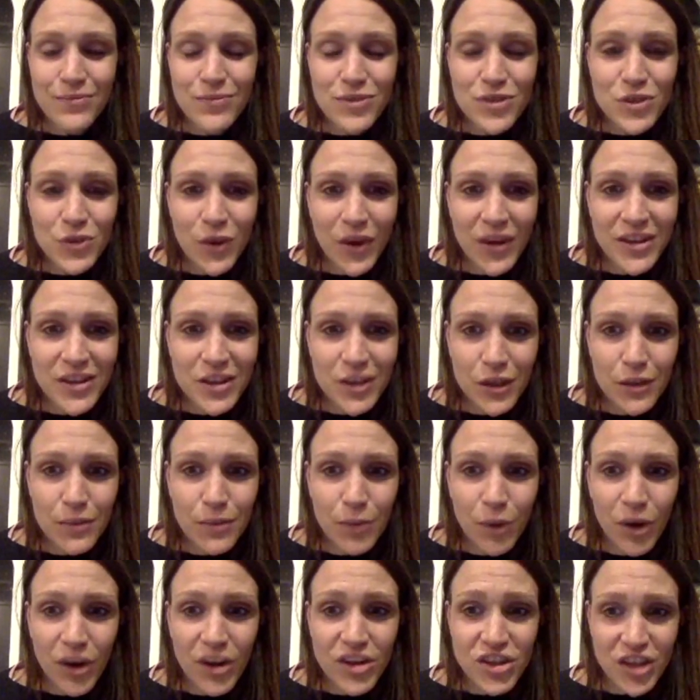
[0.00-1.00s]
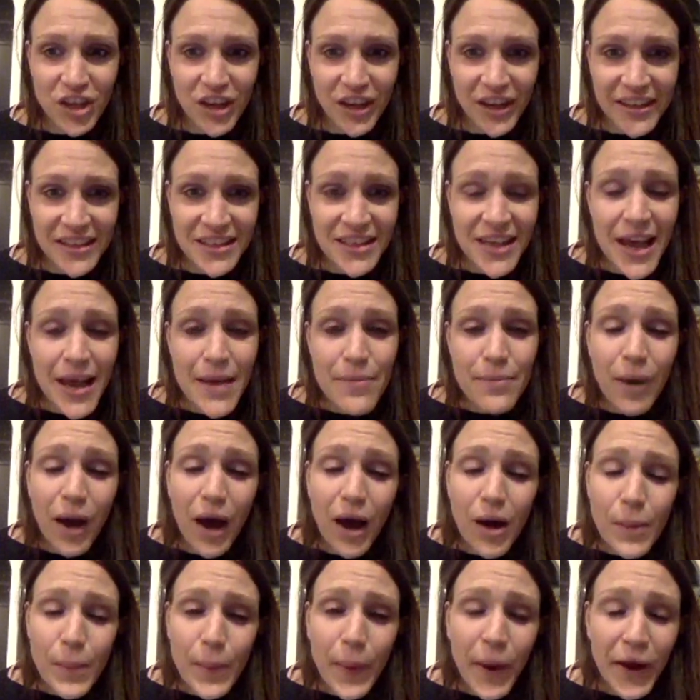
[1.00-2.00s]
so I do apologise, but
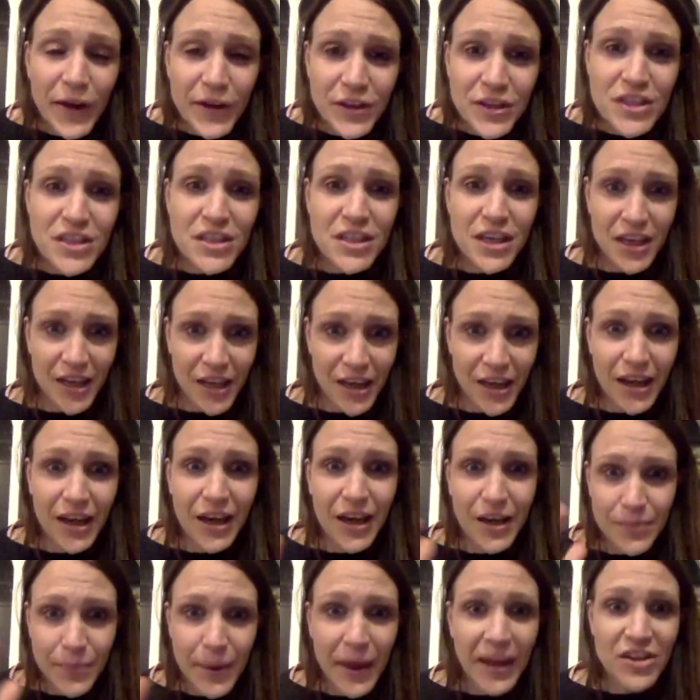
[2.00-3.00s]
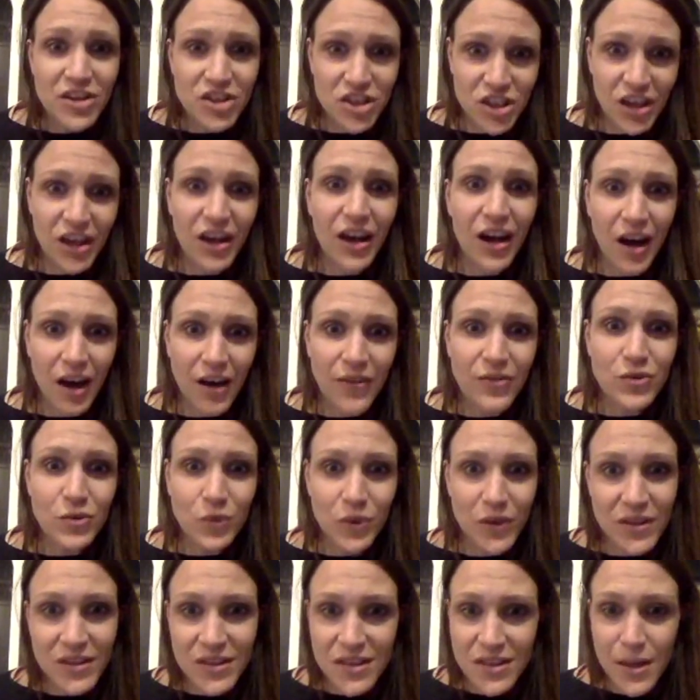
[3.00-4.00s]
I'll post a picture
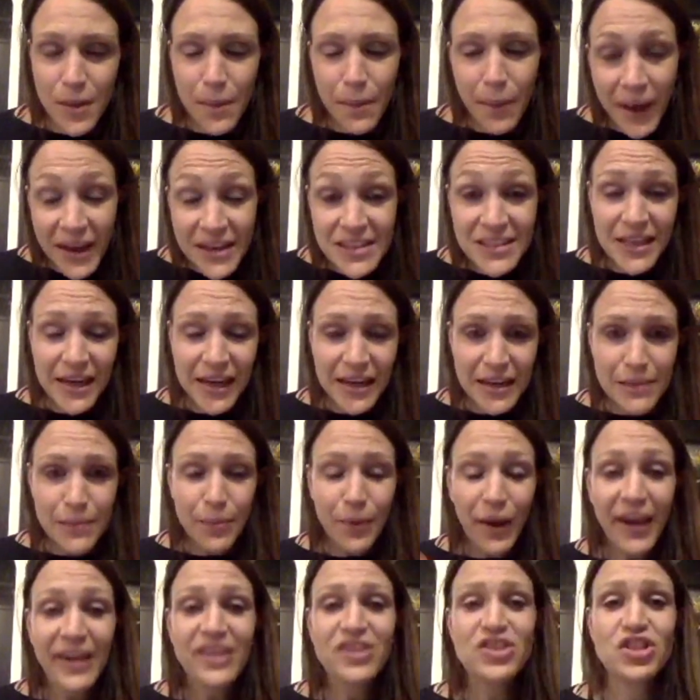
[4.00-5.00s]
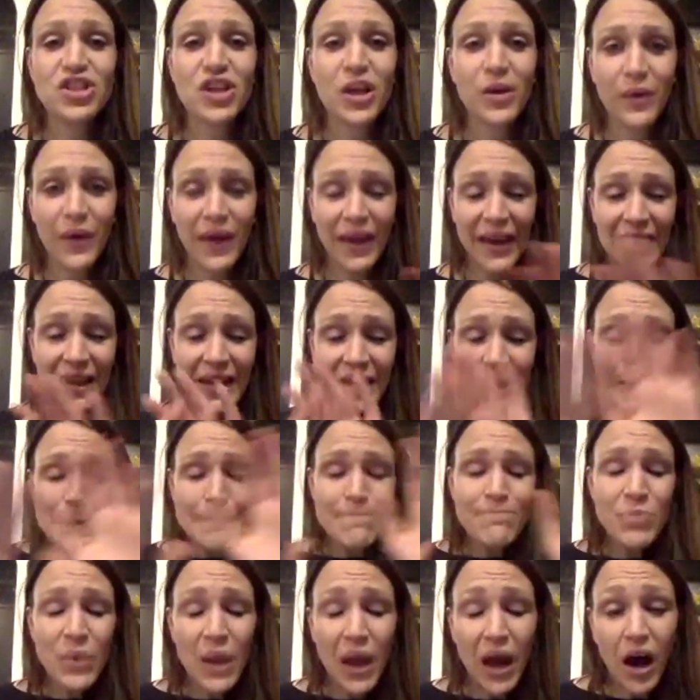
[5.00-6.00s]
afterwards. So basically the plate's showing
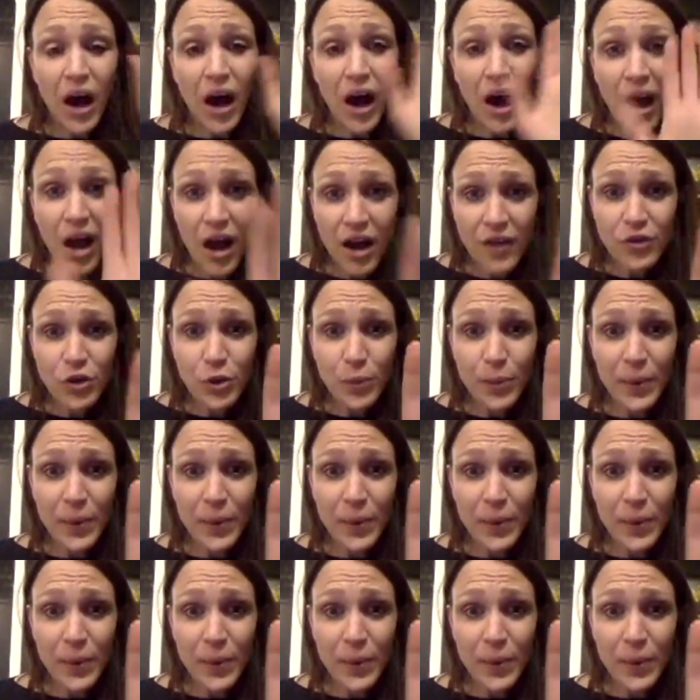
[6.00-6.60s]
that half your